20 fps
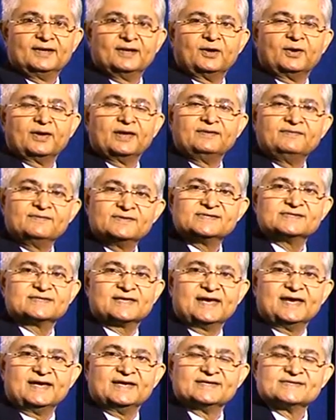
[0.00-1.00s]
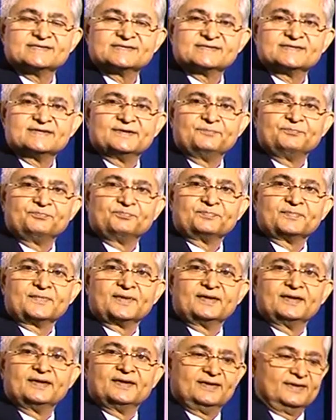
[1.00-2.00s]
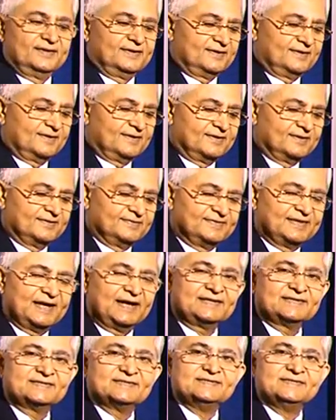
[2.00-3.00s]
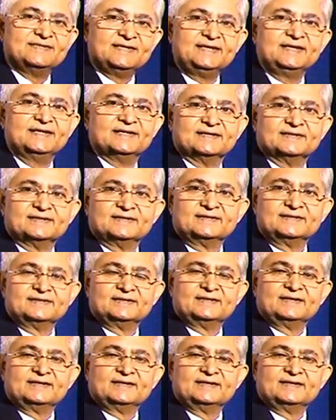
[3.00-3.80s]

Now, in this case, that dealer